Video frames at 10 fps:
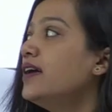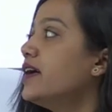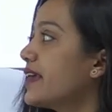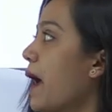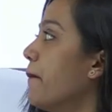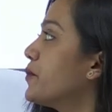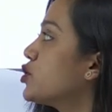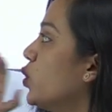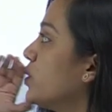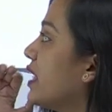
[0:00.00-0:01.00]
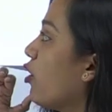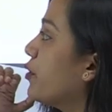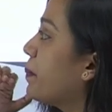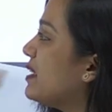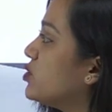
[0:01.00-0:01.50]
Yeah. So they offer
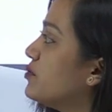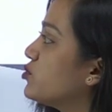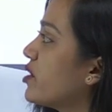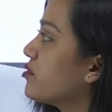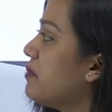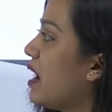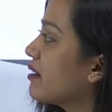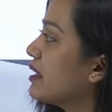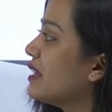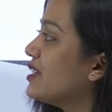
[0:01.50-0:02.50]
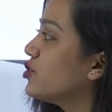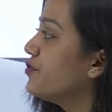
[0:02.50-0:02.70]
PGDM general, marketing major,